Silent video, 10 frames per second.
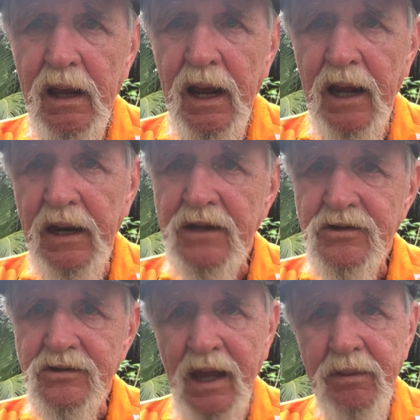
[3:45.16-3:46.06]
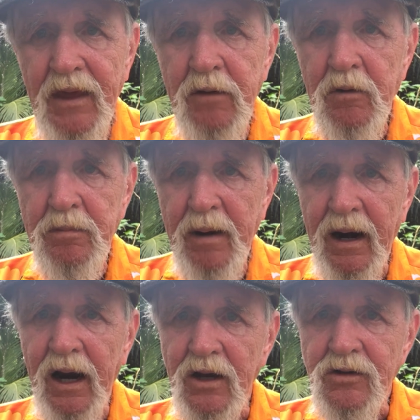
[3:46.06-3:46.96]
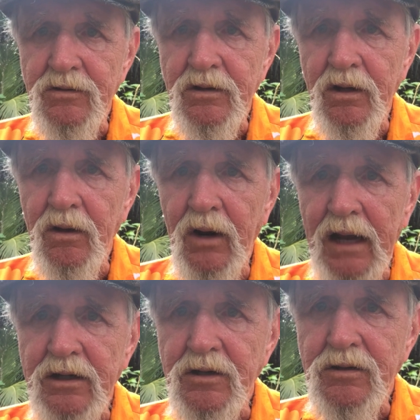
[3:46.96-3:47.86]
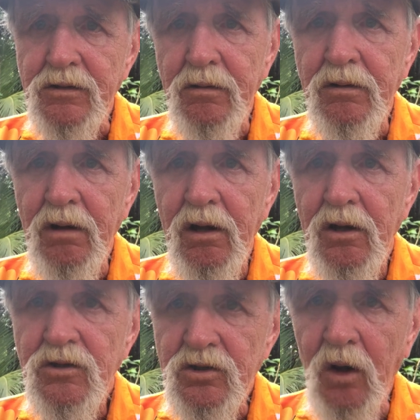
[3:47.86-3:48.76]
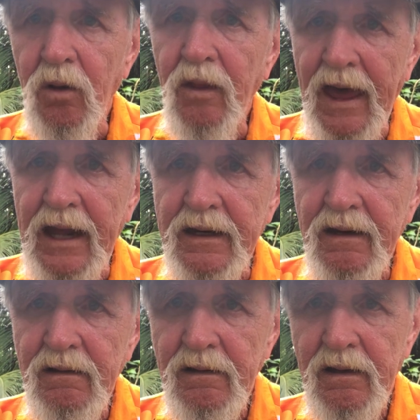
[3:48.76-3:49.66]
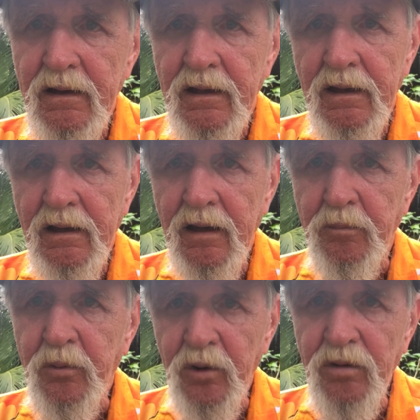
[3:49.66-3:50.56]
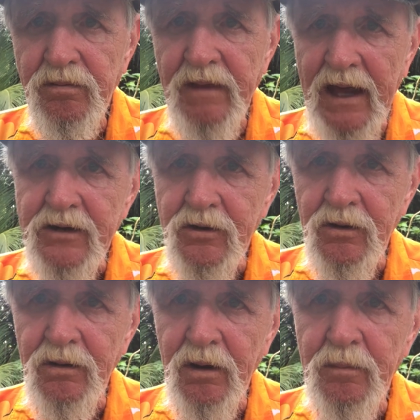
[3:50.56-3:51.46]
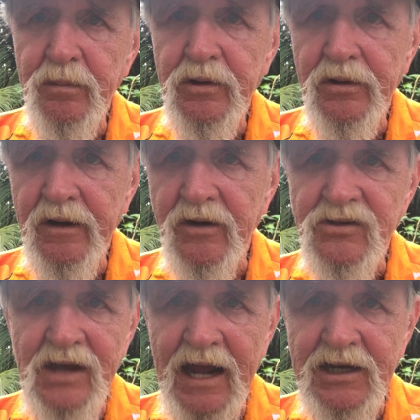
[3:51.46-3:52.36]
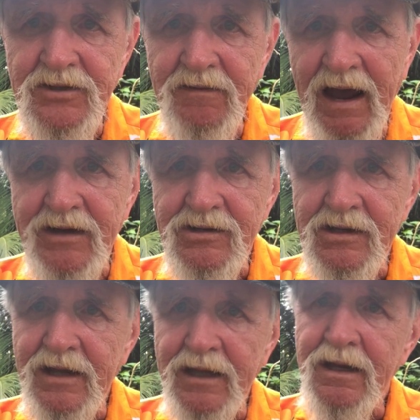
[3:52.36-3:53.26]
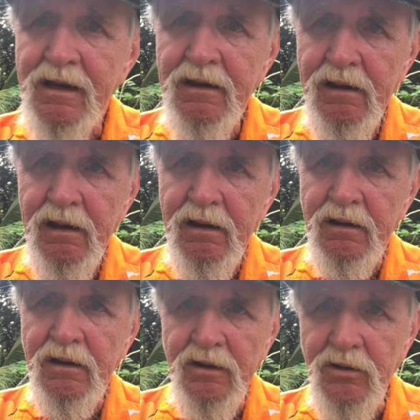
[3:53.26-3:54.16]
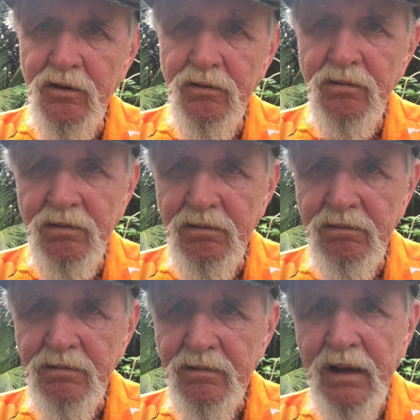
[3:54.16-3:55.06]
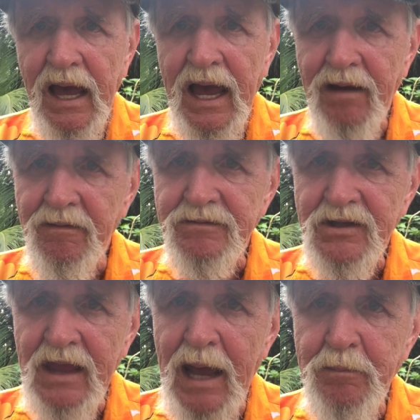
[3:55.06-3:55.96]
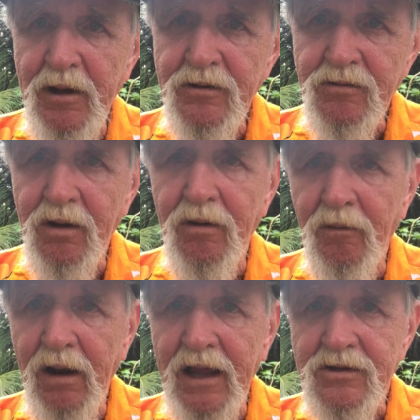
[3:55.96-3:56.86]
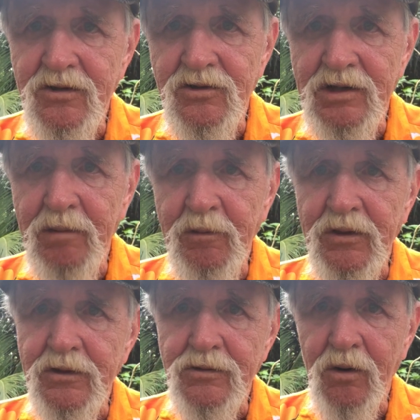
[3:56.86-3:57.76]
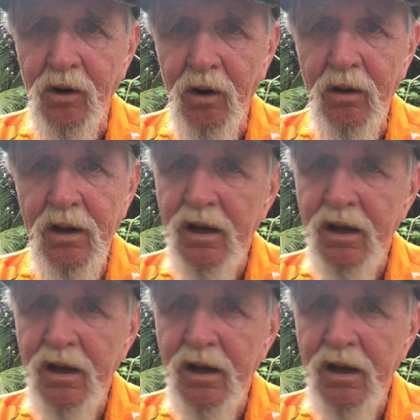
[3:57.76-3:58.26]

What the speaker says: And that's the same thing with marriage. You're going to have to show that and prove that to them, to their satisfaction, that you have established a relationship with this girl.